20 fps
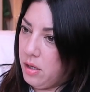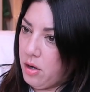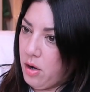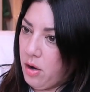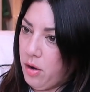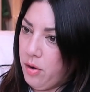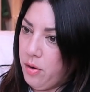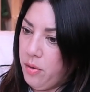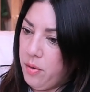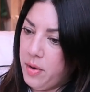
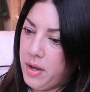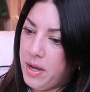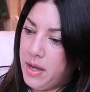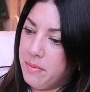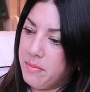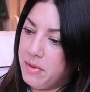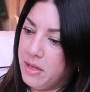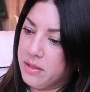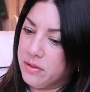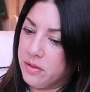No
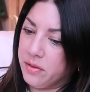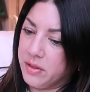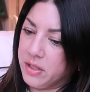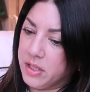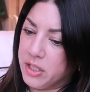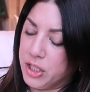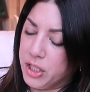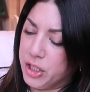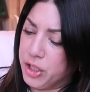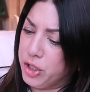Hermes on
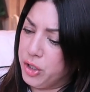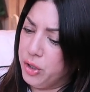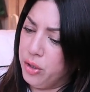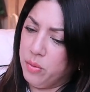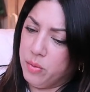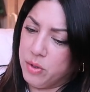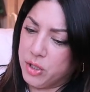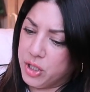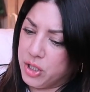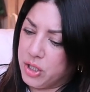the
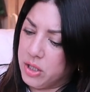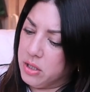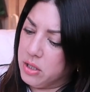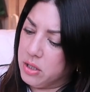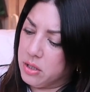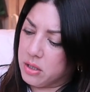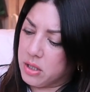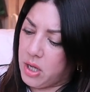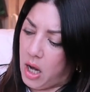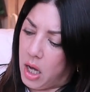tissue, which is
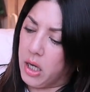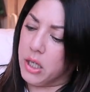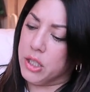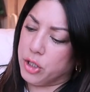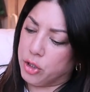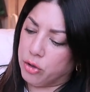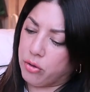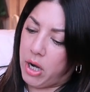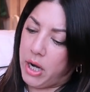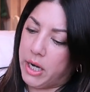kind
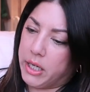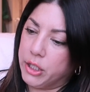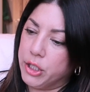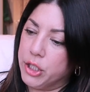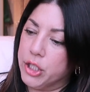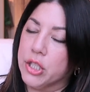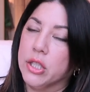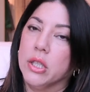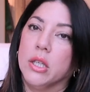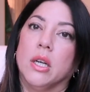of
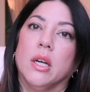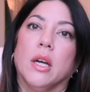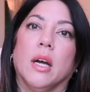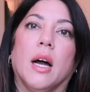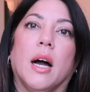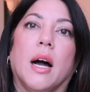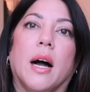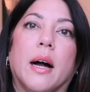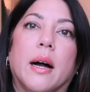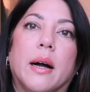strange.
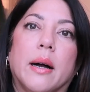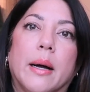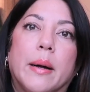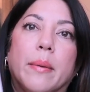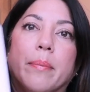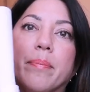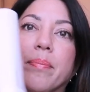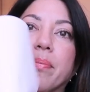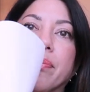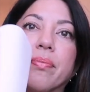
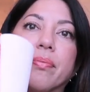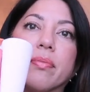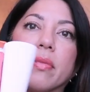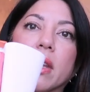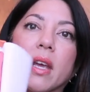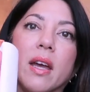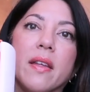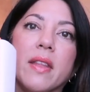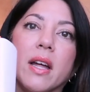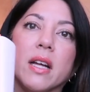Um,
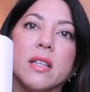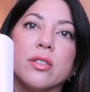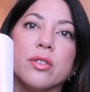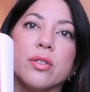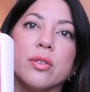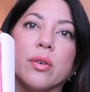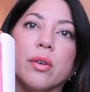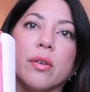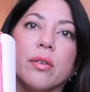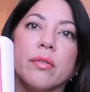and that's
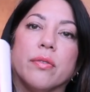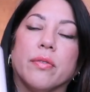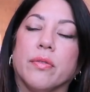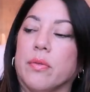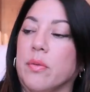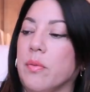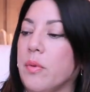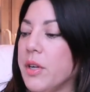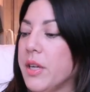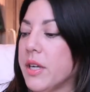sort of
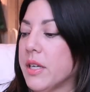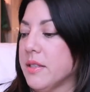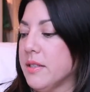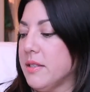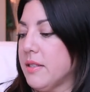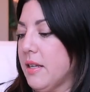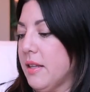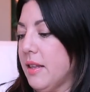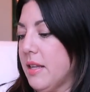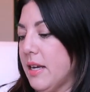what you can
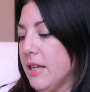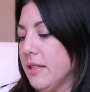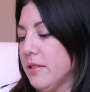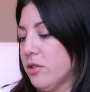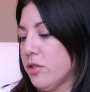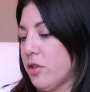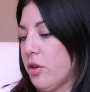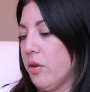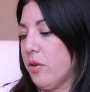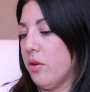see there.
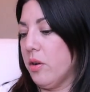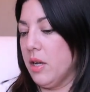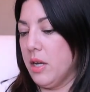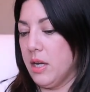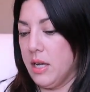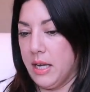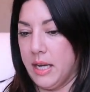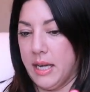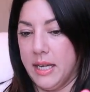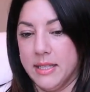So
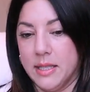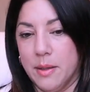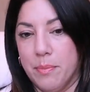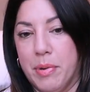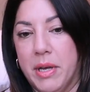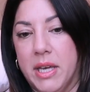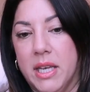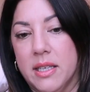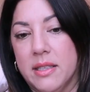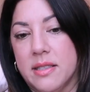it's a
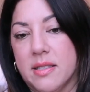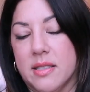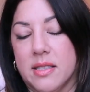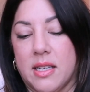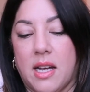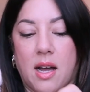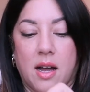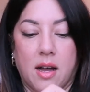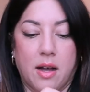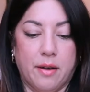pink
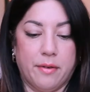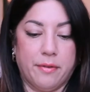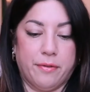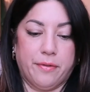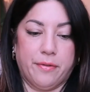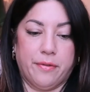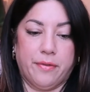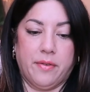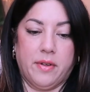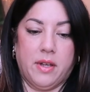scarf,
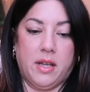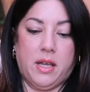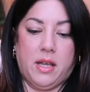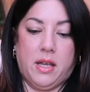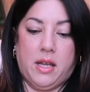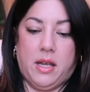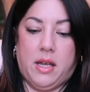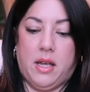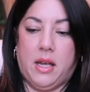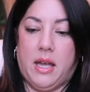
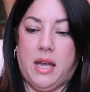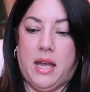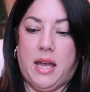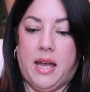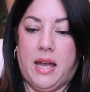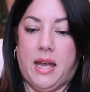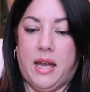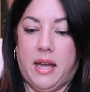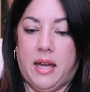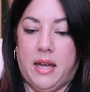
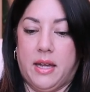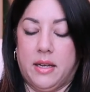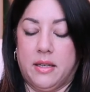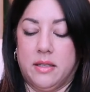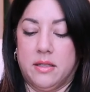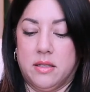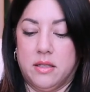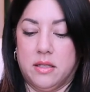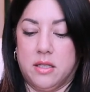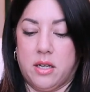
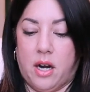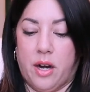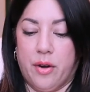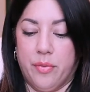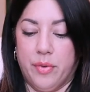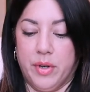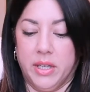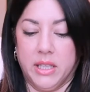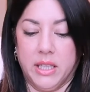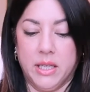and I
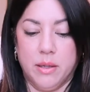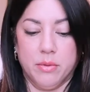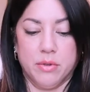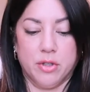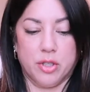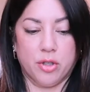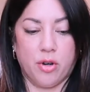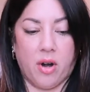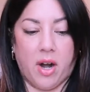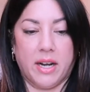really
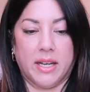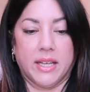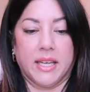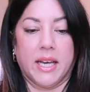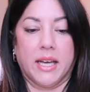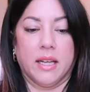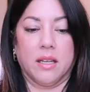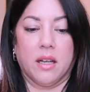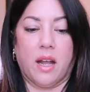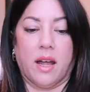was trying to
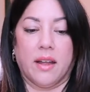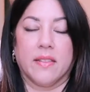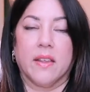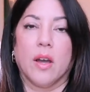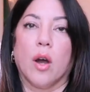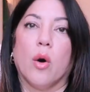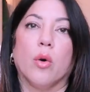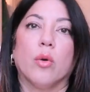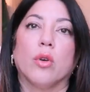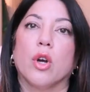get like
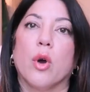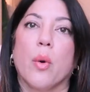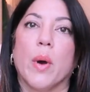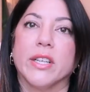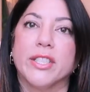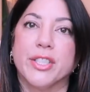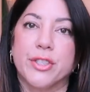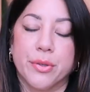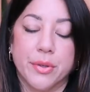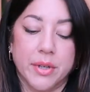the old
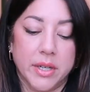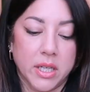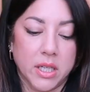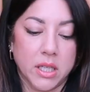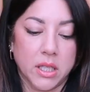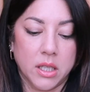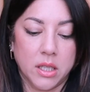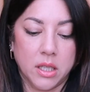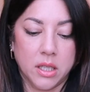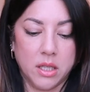
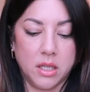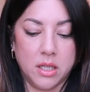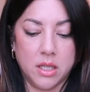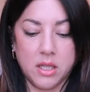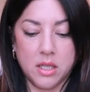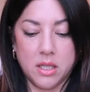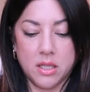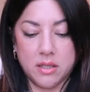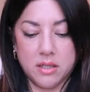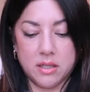equestrian
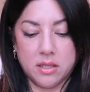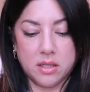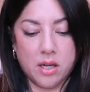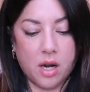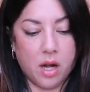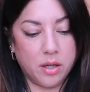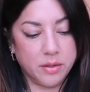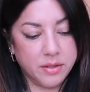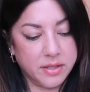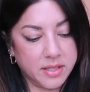
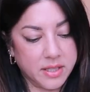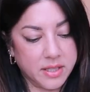style